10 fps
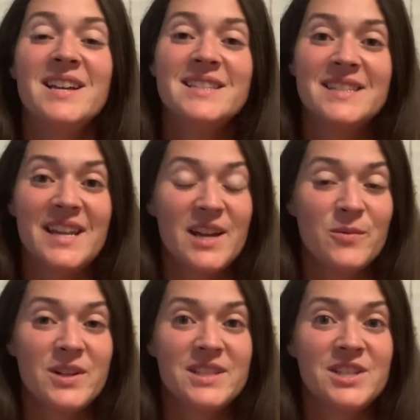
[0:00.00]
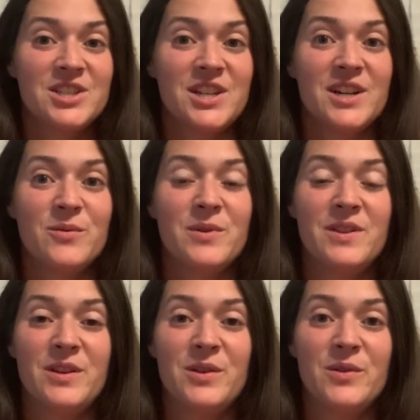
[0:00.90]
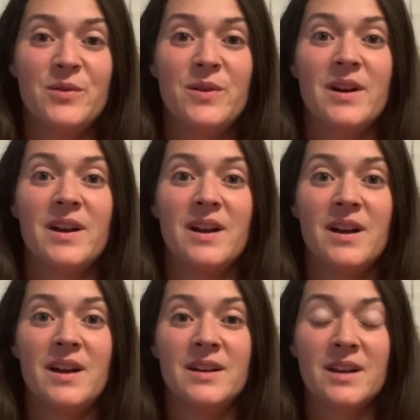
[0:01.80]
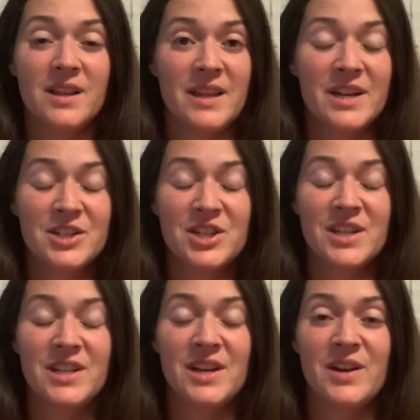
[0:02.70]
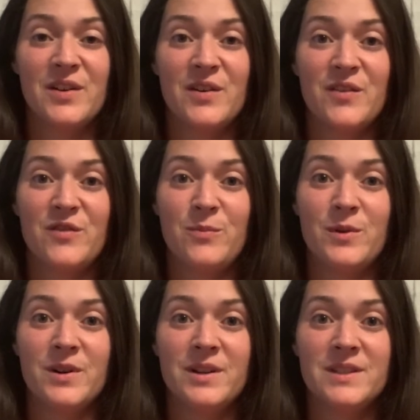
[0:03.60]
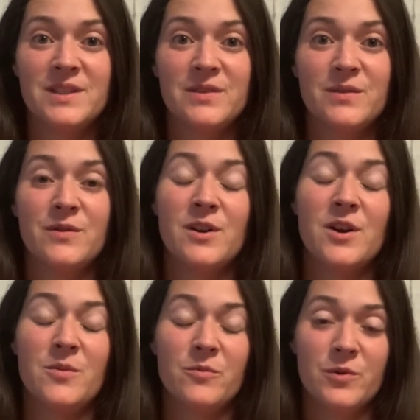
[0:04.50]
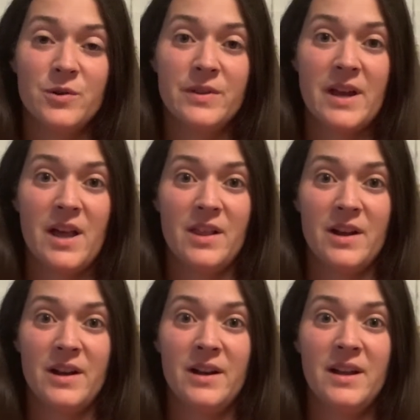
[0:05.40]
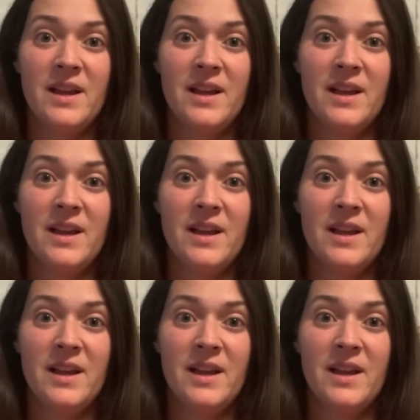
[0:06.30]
Today I wanted to share with you a collection of books from Ruth Heller,